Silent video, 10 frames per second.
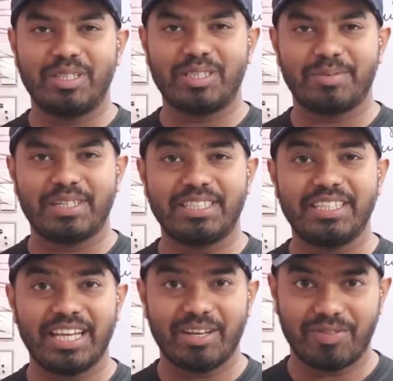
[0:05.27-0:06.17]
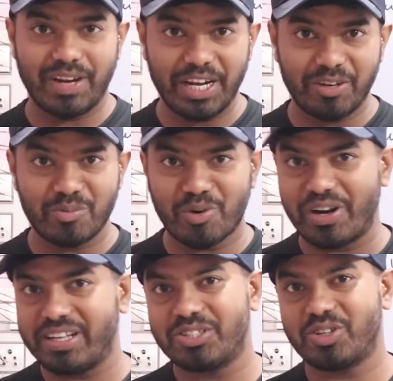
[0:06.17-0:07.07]
Bacha Party, a very good
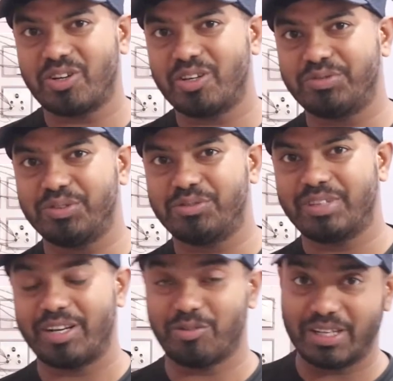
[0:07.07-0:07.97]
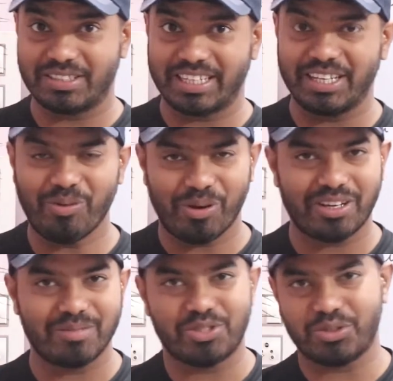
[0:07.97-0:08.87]
morning to all of you, and once again
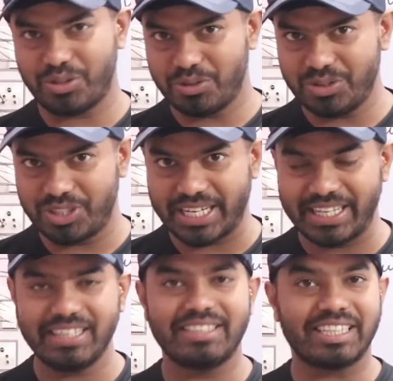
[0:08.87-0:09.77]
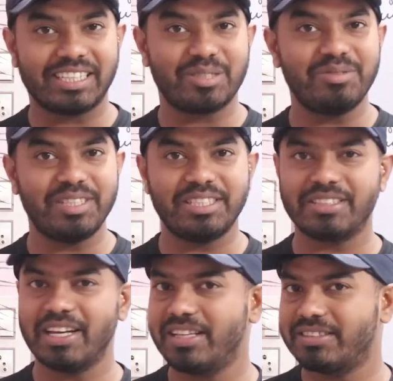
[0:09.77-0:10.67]
welcome to your channel TKG Physics
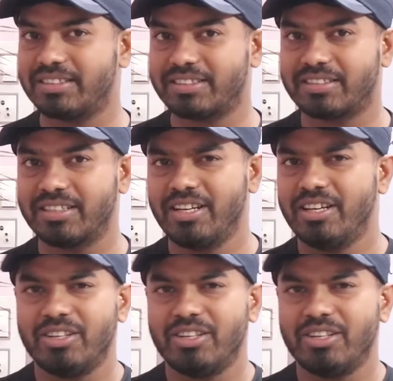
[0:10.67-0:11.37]
Classes.